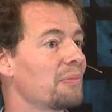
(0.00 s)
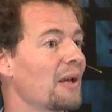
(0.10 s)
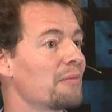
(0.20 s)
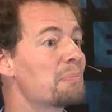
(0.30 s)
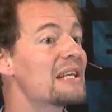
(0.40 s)

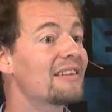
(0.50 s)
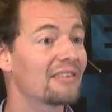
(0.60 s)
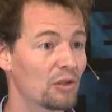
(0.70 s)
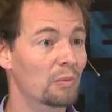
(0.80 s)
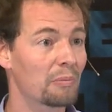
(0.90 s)
and beat
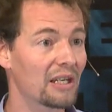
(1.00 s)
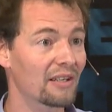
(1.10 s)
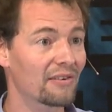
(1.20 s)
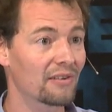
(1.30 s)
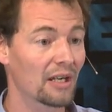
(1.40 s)
human
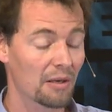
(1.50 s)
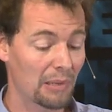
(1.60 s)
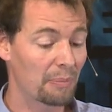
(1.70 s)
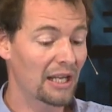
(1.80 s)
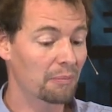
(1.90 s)
beings by
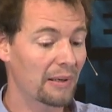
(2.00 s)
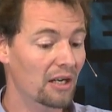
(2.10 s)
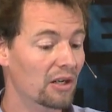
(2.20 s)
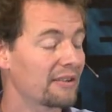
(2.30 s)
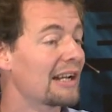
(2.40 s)
playing
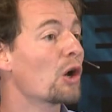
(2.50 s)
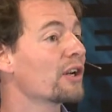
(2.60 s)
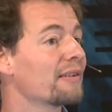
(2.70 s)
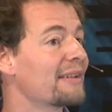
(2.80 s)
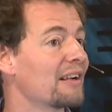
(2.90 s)
better, and they learn
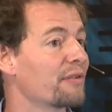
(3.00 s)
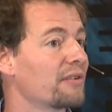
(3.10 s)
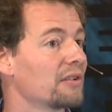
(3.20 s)
themselves.